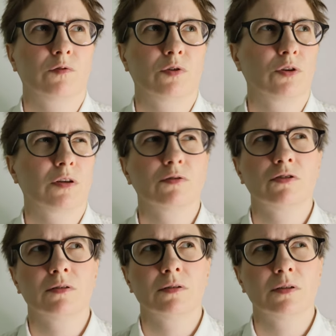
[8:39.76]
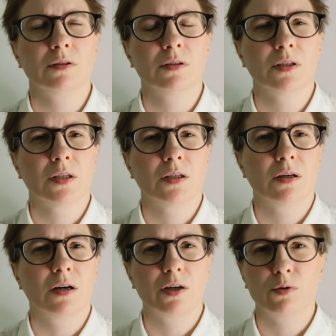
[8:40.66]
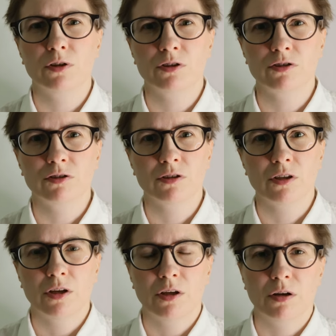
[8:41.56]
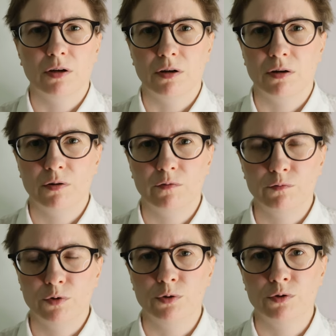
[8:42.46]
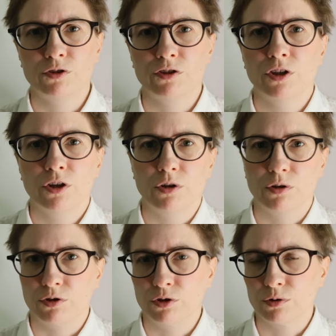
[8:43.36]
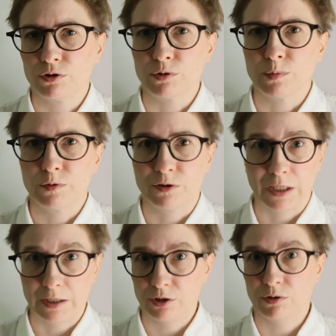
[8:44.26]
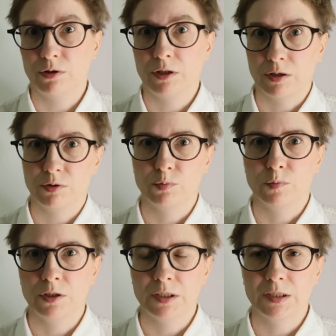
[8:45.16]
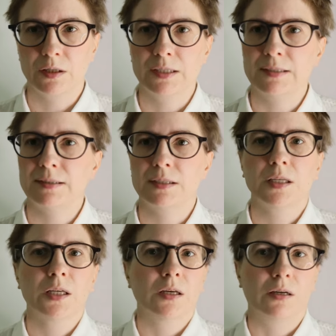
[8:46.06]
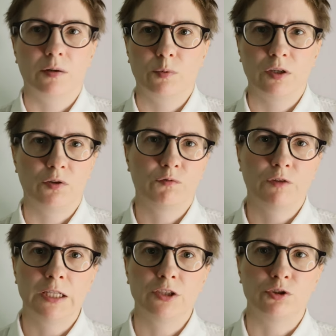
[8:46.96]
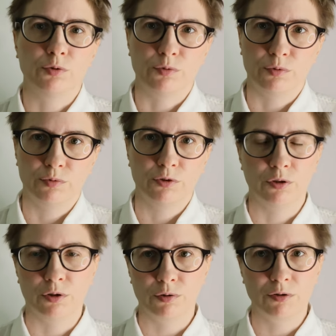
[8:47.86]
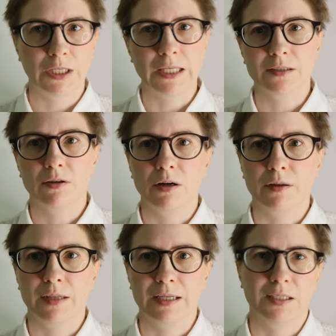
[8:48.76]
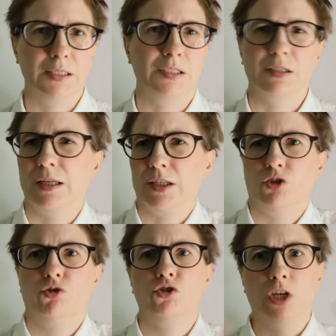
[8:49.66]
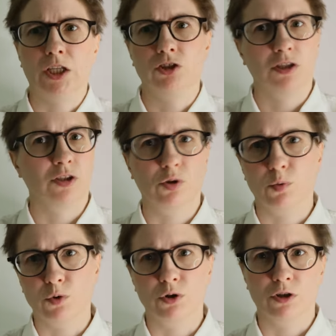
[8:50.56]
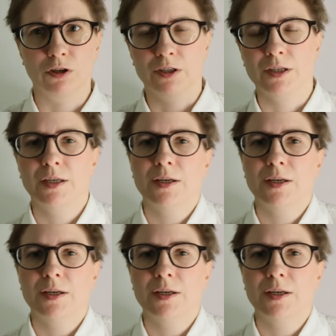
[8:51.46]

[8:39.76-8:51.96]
4,000 hours of views on YouTube to get your account monetized, when you fail to, you know, create art that is like changing the world,